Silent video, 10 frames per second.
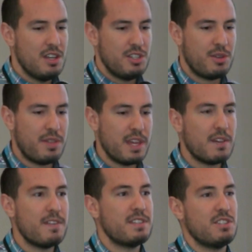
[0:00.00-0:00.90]
So you could think
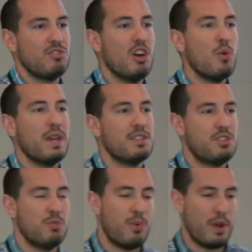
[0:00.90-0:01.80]
of us as low-E
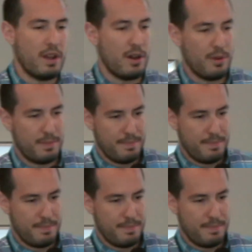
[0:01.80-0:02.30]
2.0.